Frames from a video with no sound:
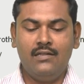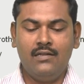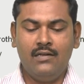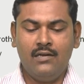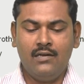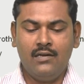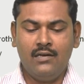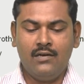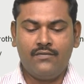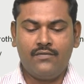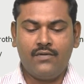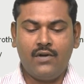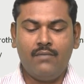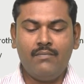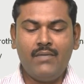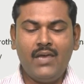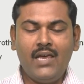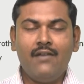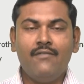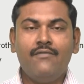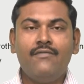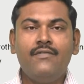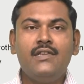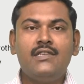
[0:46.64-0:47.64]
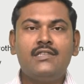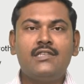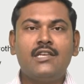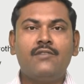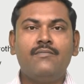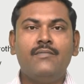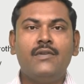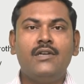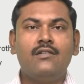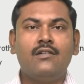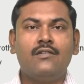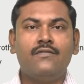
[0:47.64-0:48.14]
from every
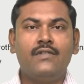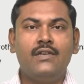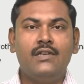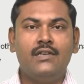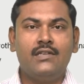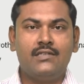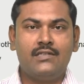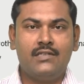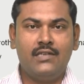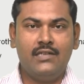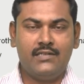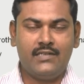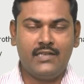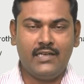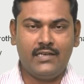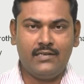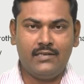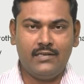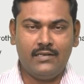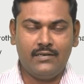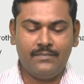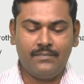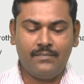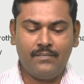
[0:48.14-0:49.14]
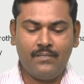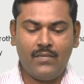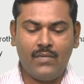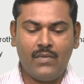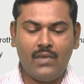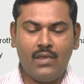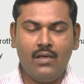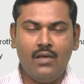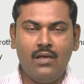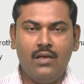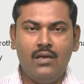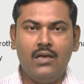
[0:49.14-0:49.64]
segment of industrial sector.
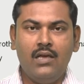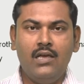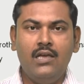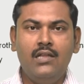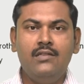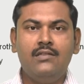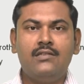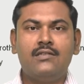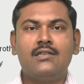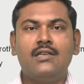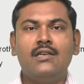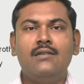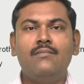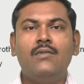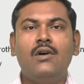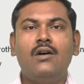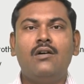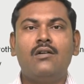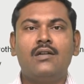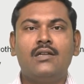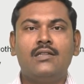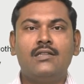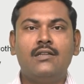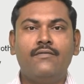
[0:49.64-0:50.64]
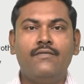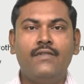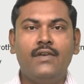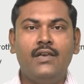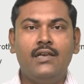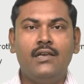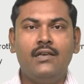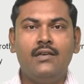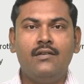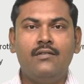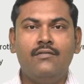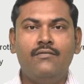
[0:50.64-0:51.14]
In some or other
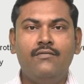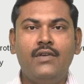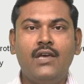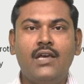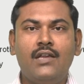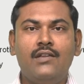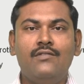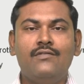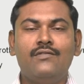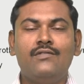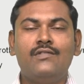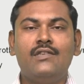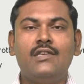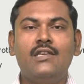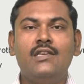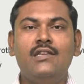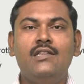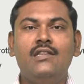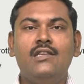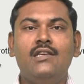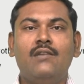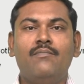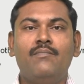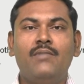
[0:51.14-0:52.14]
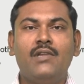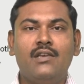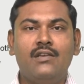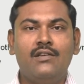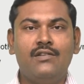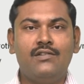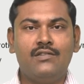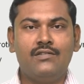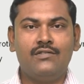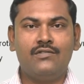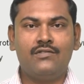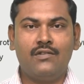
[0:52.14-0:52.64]
way, we are using the
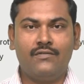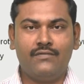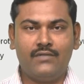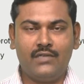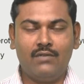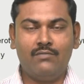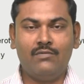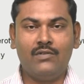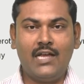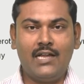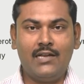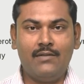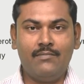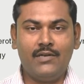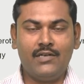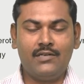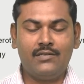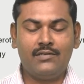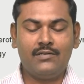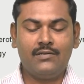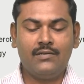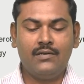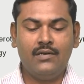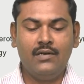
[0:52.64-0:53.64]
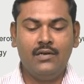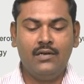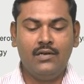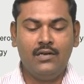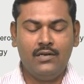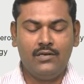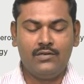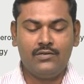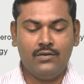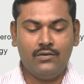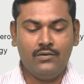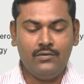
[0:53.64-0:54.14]
applications of thermodynamics.
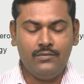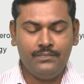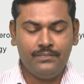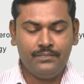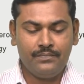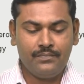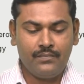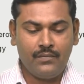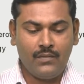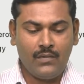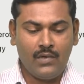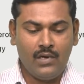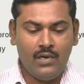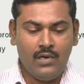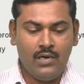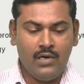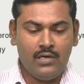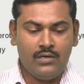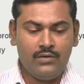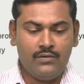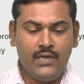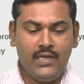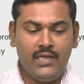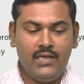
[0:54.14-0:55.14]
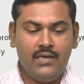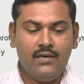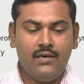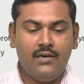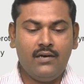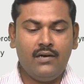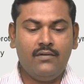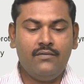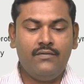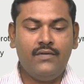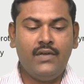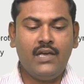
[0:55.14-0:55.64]
So, today
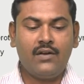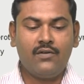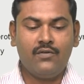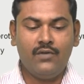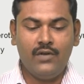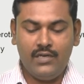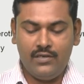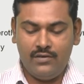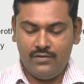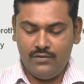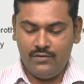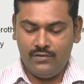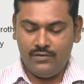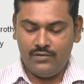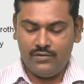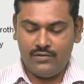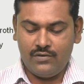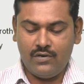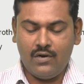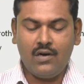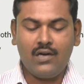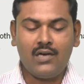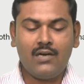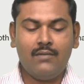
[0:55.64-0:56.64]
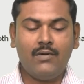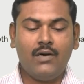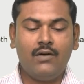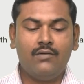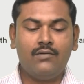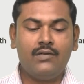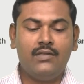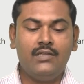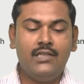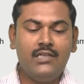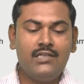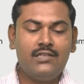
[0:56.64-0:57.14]
we are going to talk
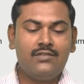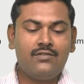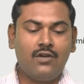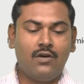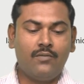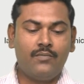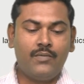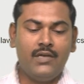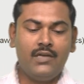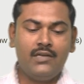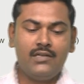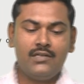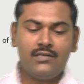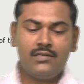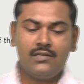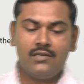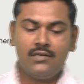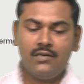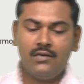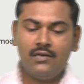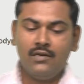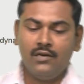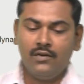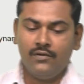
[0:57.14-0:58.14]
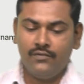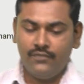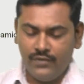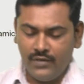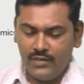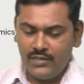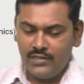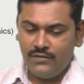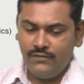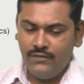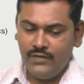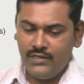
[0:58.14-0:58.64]
about these topics.
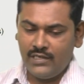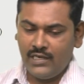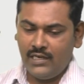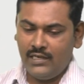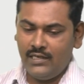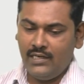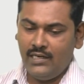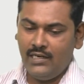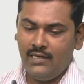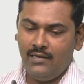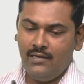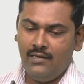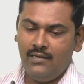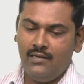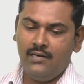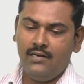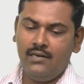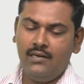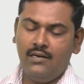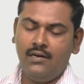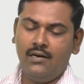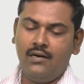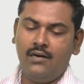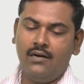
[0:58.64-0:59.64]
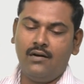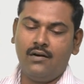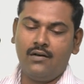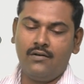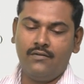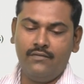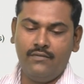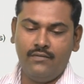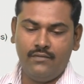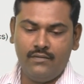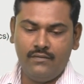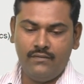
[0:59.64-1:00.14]
First, we shall deal or
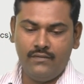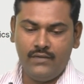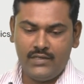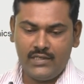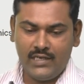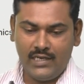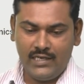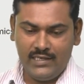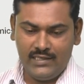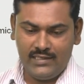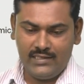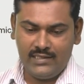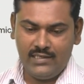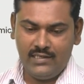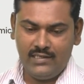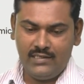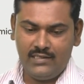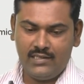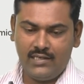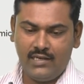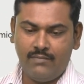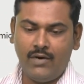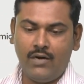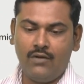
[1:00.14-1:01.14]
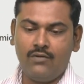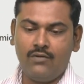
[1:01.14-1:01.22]
we shall discuss about